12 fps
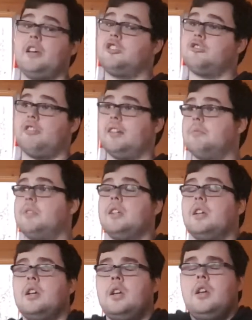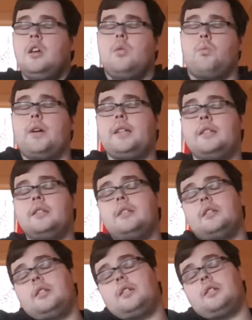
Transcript: I screamed when